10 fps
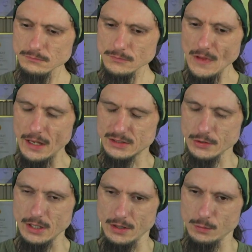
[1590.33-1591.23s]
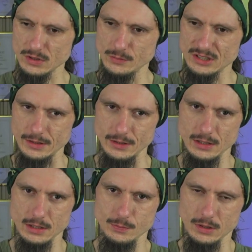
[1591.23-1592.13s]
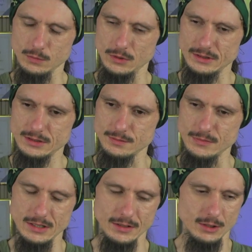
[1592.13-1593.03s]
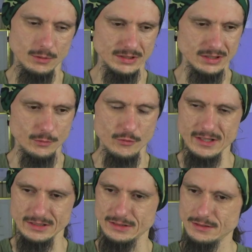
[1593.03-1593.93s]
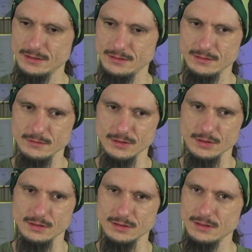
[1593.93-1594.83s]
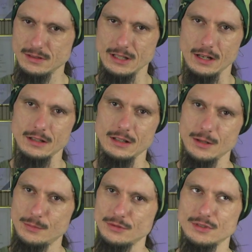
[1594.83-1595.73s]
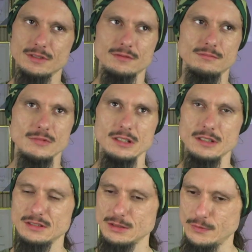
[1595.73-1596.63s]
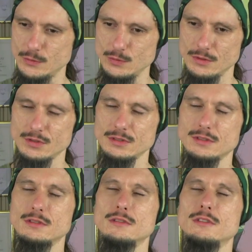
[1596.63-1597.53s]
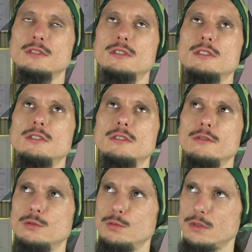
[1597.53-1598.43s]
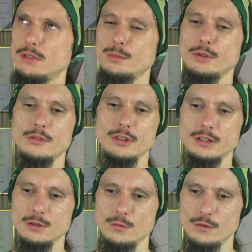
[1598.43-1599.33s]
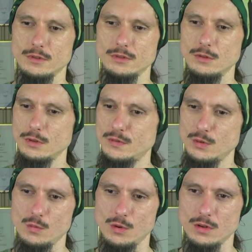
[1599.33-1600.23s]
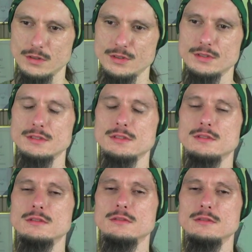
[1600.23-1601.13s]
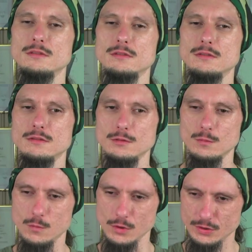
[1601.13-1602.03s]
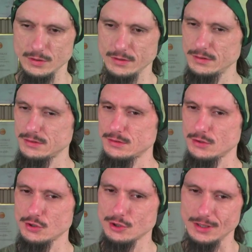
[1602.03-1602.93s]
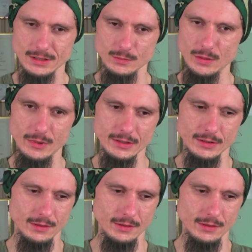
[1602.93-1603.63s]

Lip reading: And so yeah, that was a mistake, but there was some rest. I was just getting up and just eating some food and just doing a little bit of thinking. We're going for a walk and just watching this, just shutting my mind off.